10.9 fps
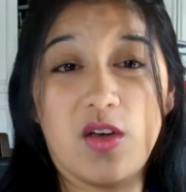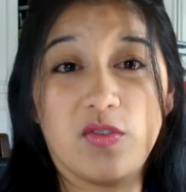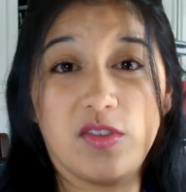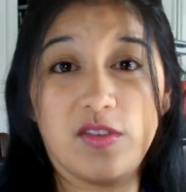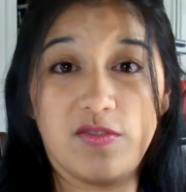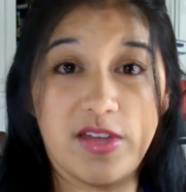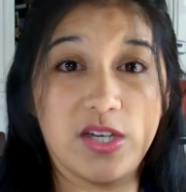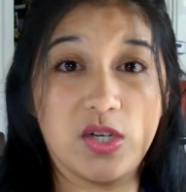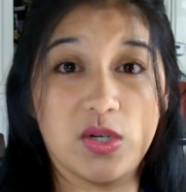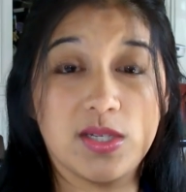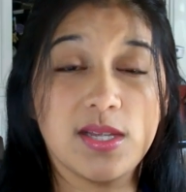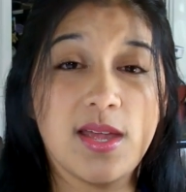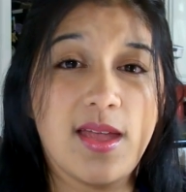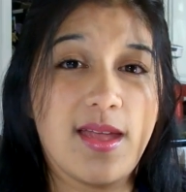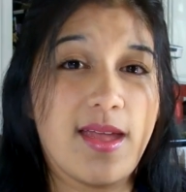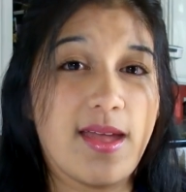of the vendors,
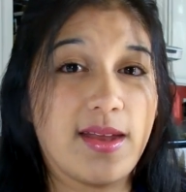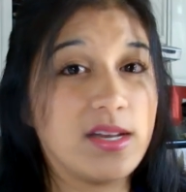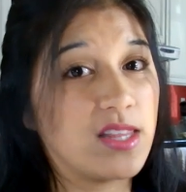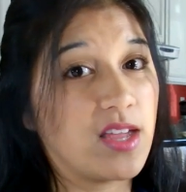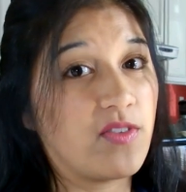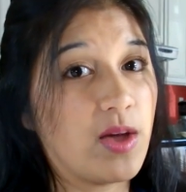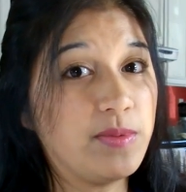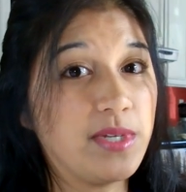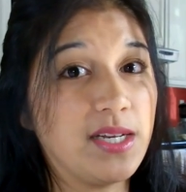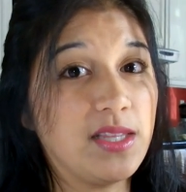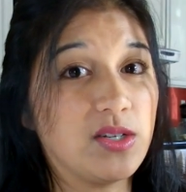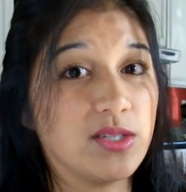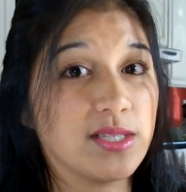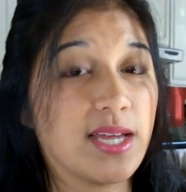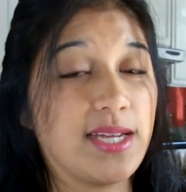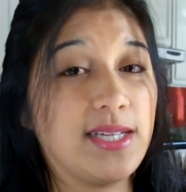and they've updated their
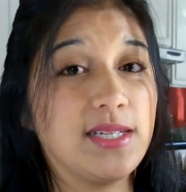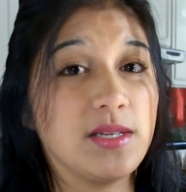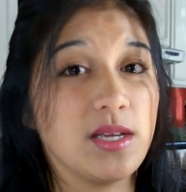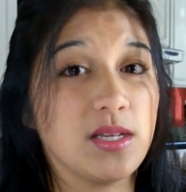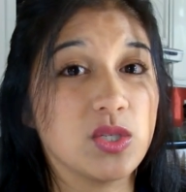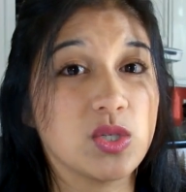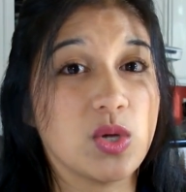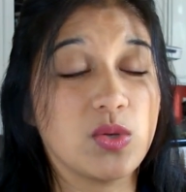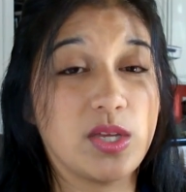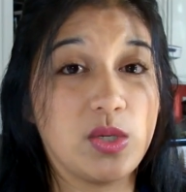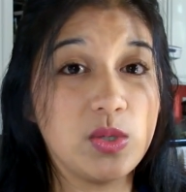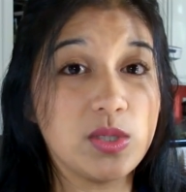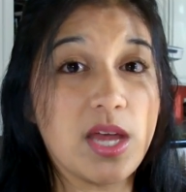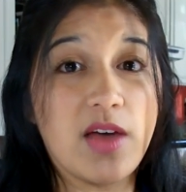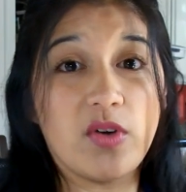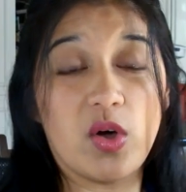site. So they used
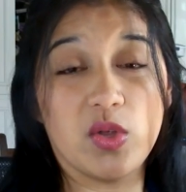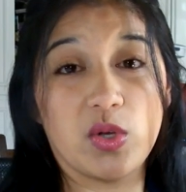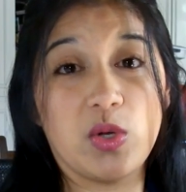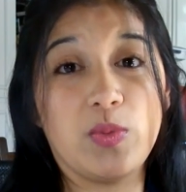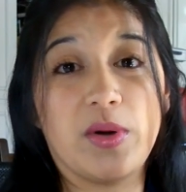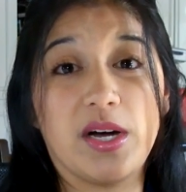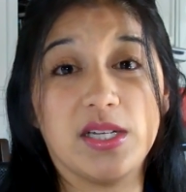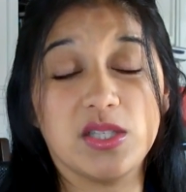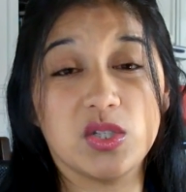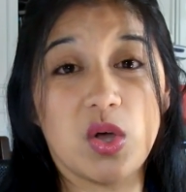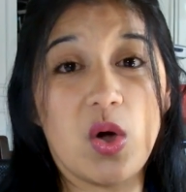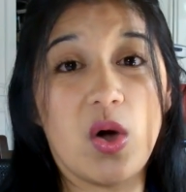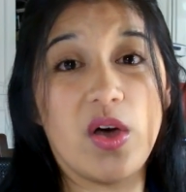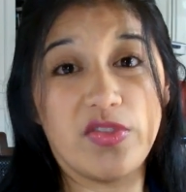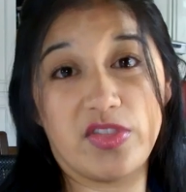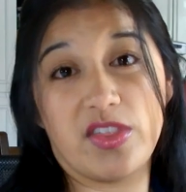to have all the coupons
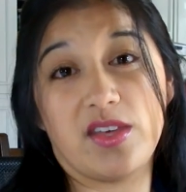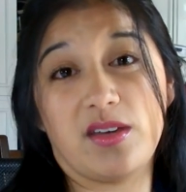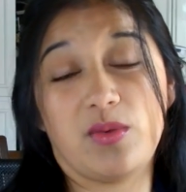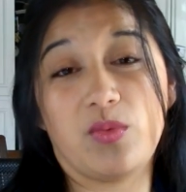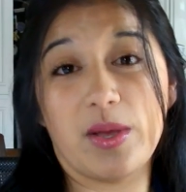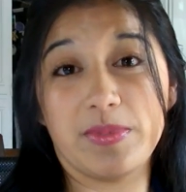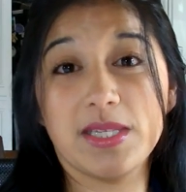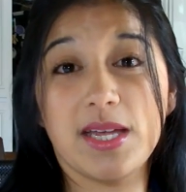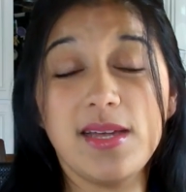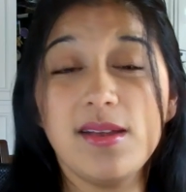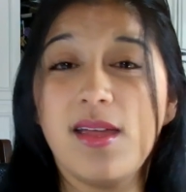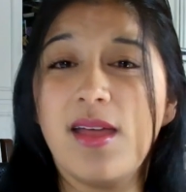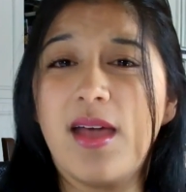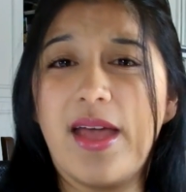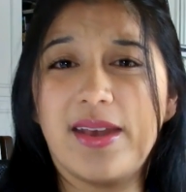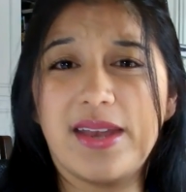on the website,
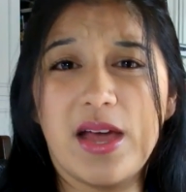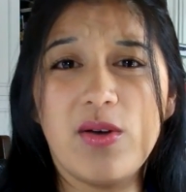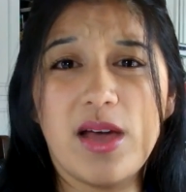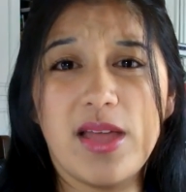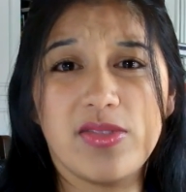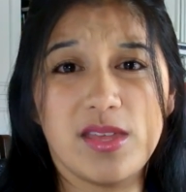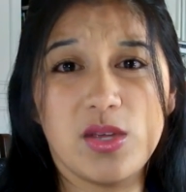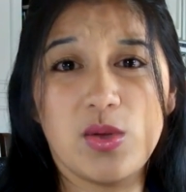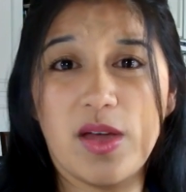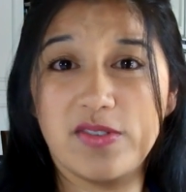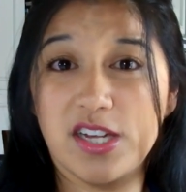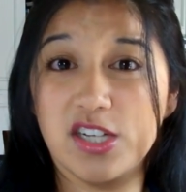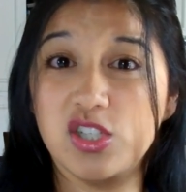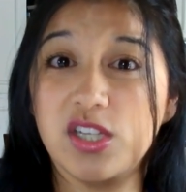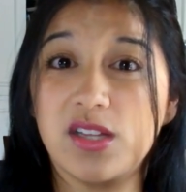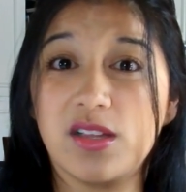and now I think you have to
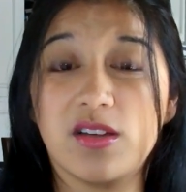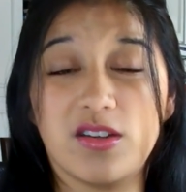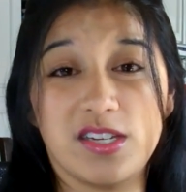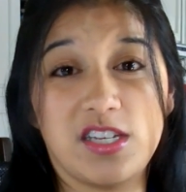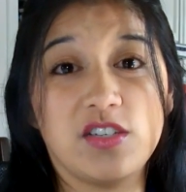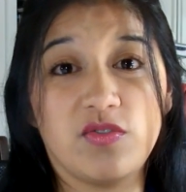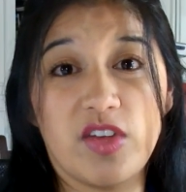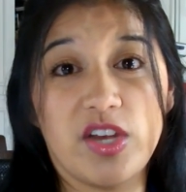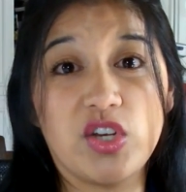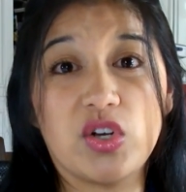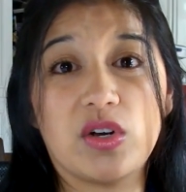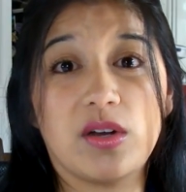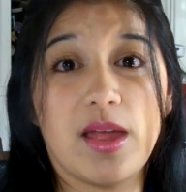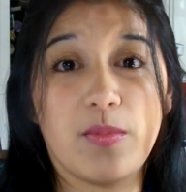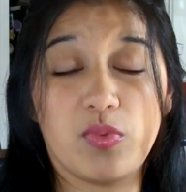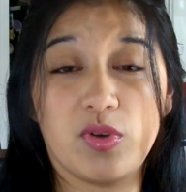actually click on each vendor
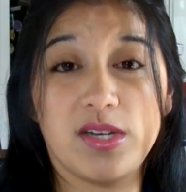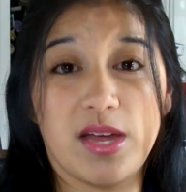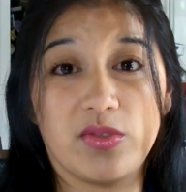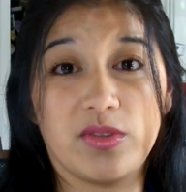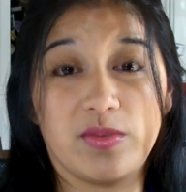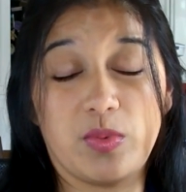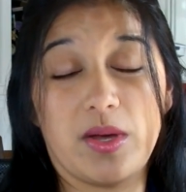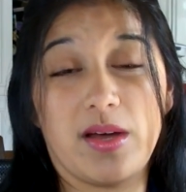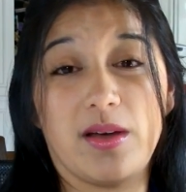and print out the